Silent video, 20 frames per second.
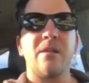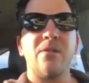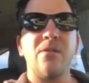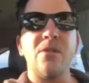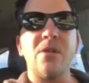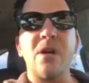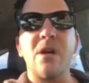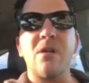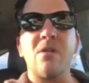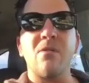
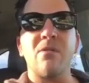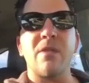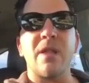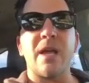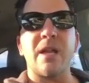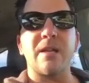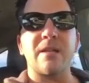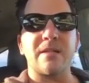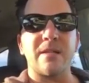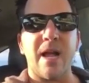Know
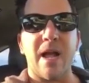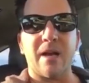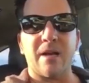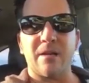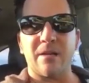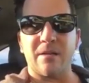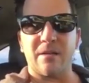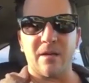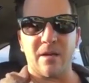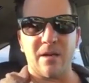that it's not
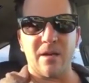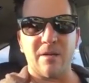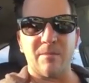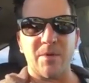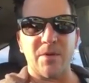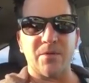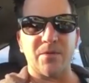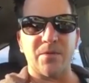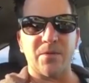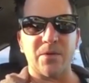going to
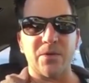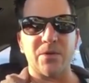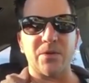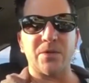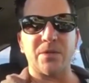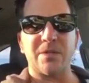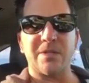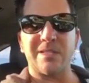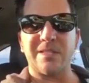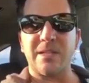come your
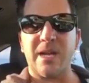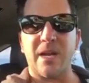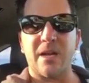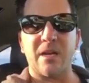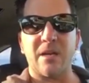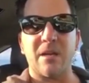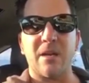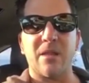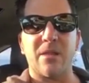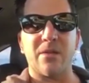first,
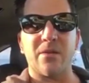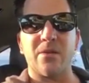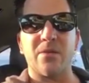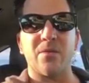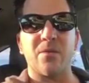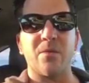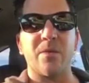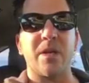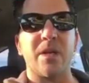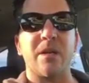second,
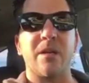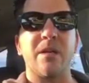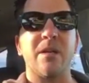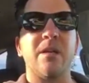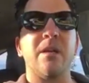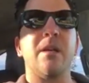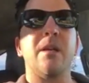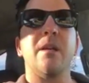third week,